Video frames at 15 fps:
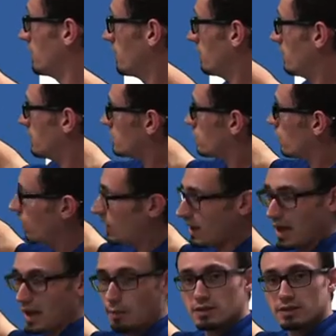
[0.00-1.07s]
is what
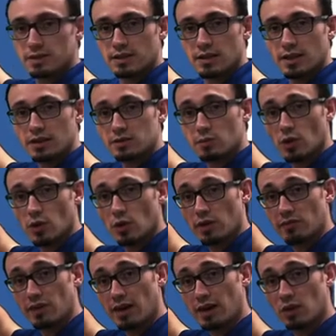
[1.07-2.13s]
happens to that smoke if
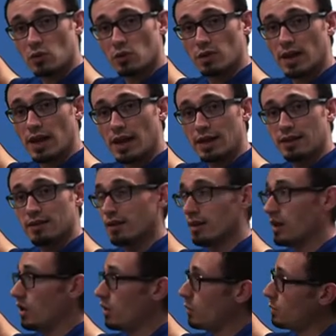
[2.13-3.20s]
I create an
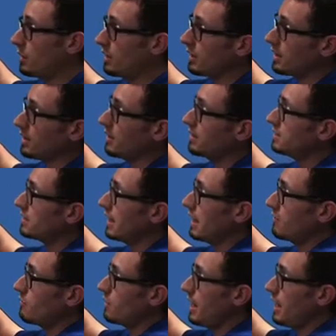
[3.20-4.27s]
opening inside of
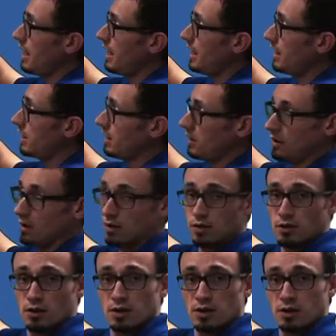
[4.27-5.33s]
my attic here.
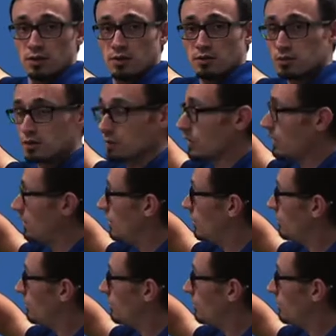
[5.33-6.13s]
I'm going to open